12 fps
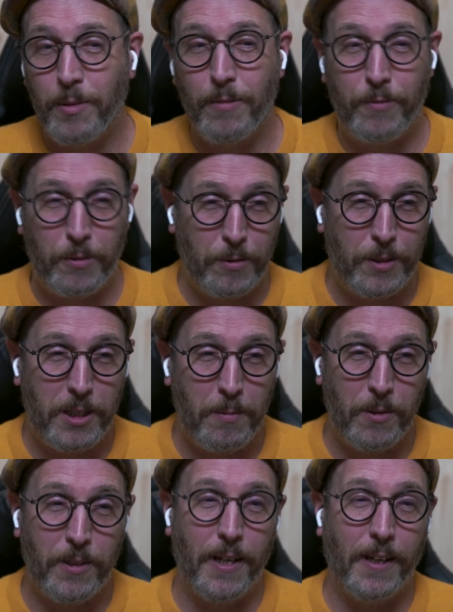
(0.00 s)
the Vue team,
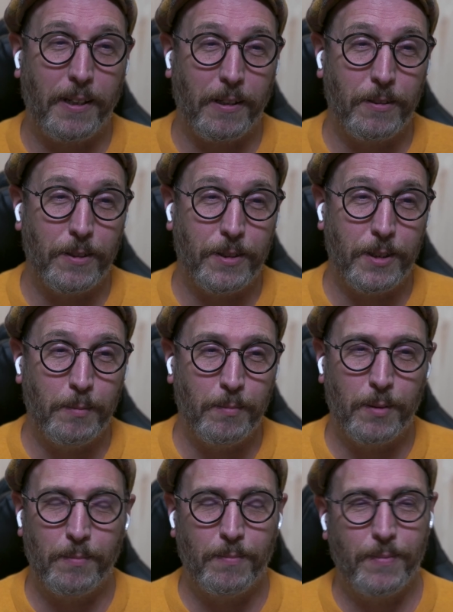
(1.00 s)
or the Angular team,
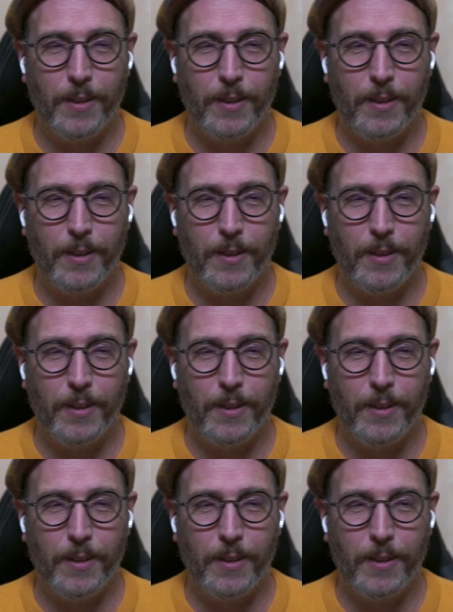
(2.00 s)
or